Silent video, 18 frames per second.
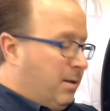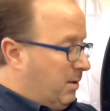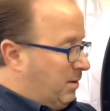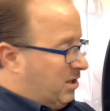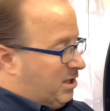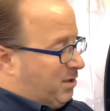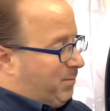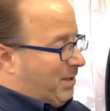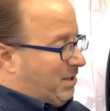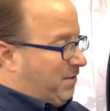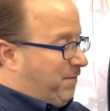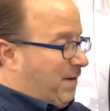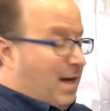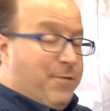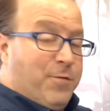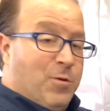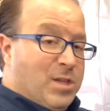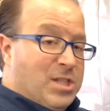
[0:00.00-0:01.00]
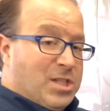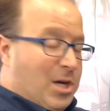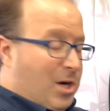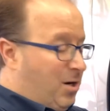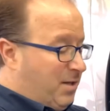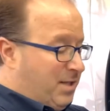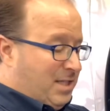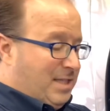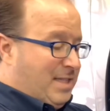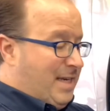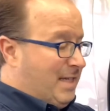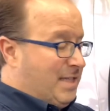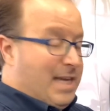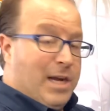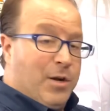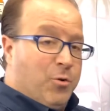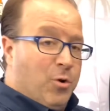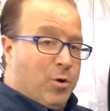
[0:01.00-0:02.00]
Specified for this car, this is the
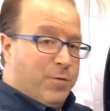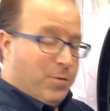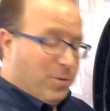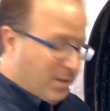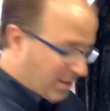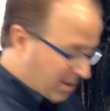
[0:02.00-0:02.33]
exact rotor for this